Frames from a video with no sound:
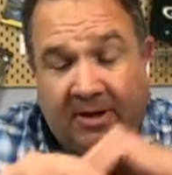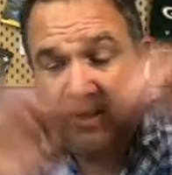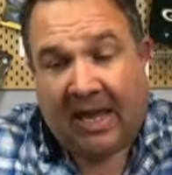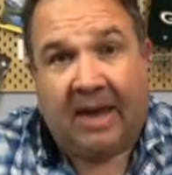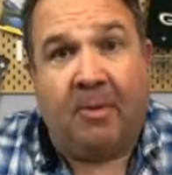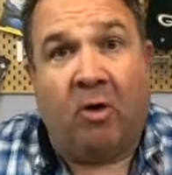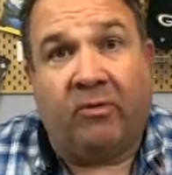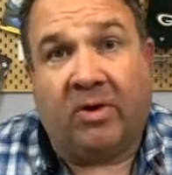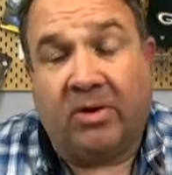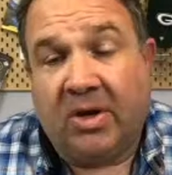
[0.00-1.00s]
game
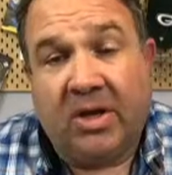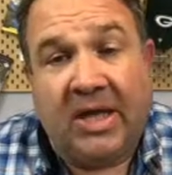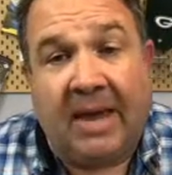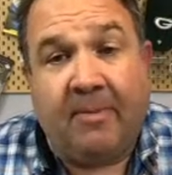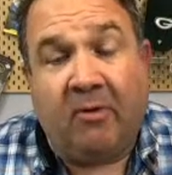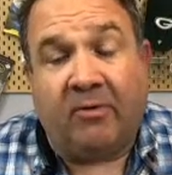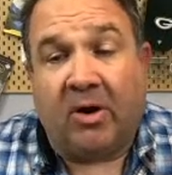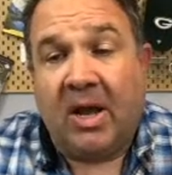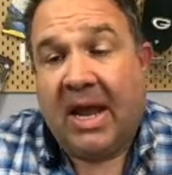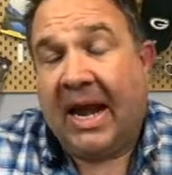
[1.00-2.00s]
over. Game over.
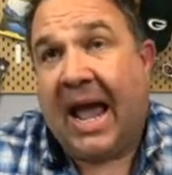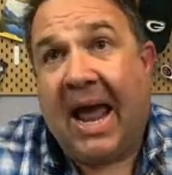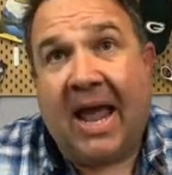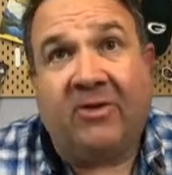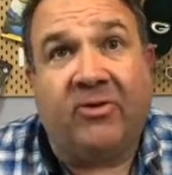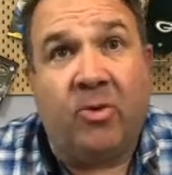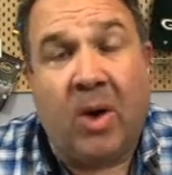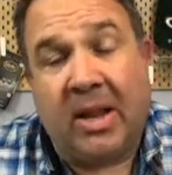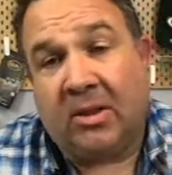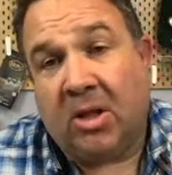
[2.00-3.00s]
And I actually
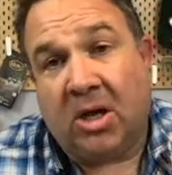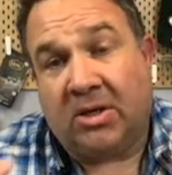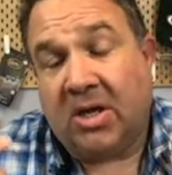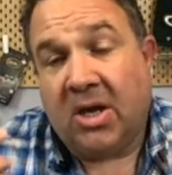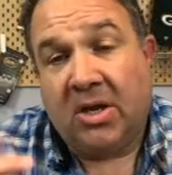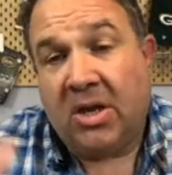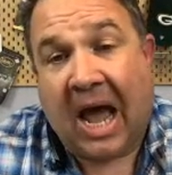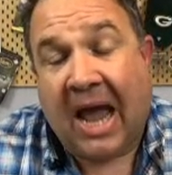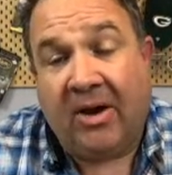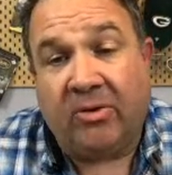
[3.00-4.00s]
went and looked.
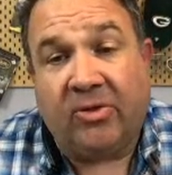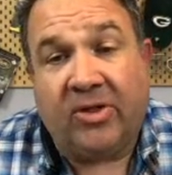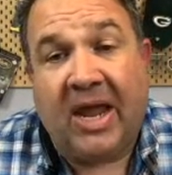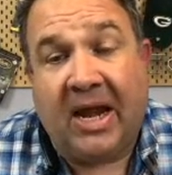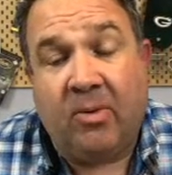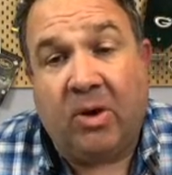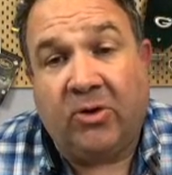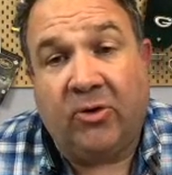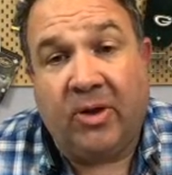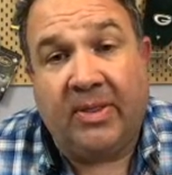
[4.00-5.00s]
I don't see anyone
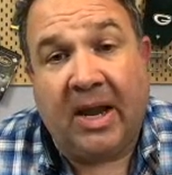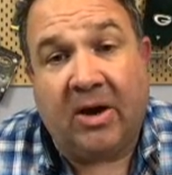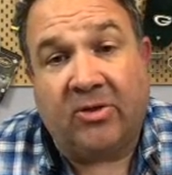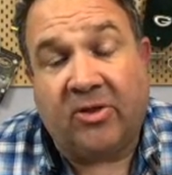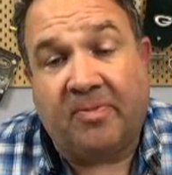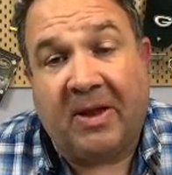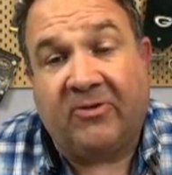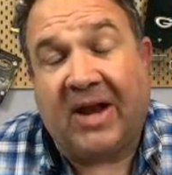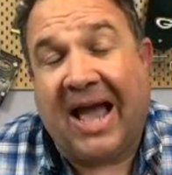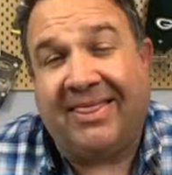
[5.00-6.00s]
doing the air
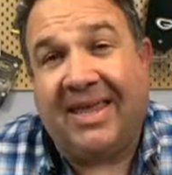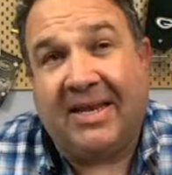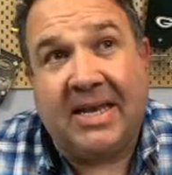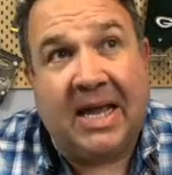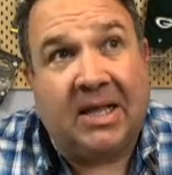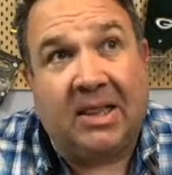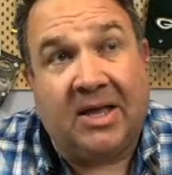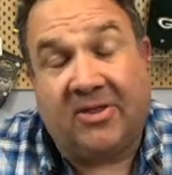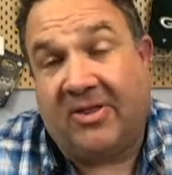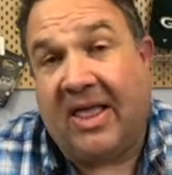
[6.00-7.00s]
suspension. I think Nikola
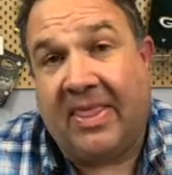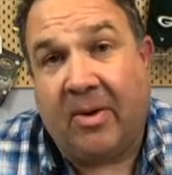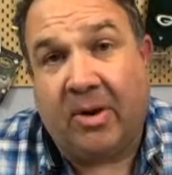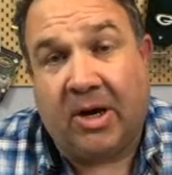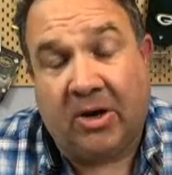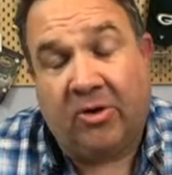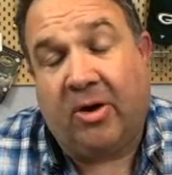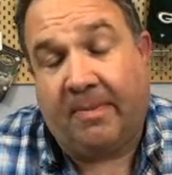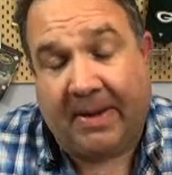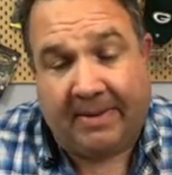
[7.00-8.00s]
said they were going to do
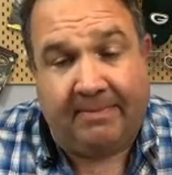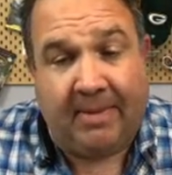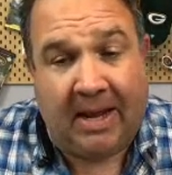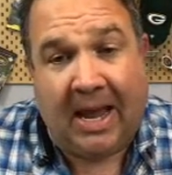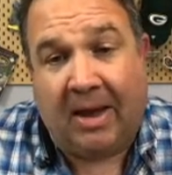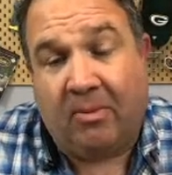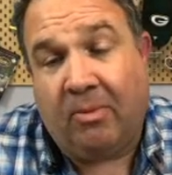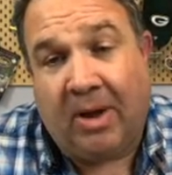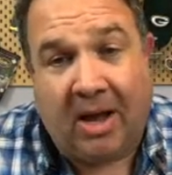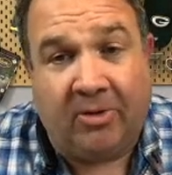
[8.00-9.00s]
it, but yeah,
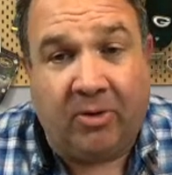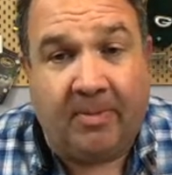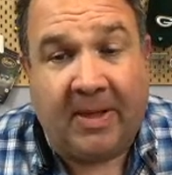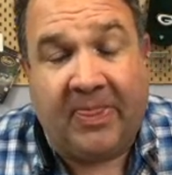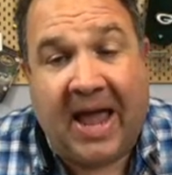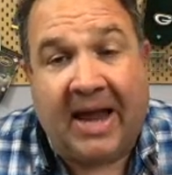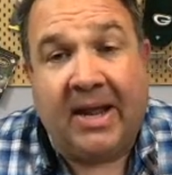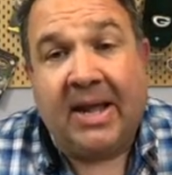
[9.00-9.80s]
we all know about that.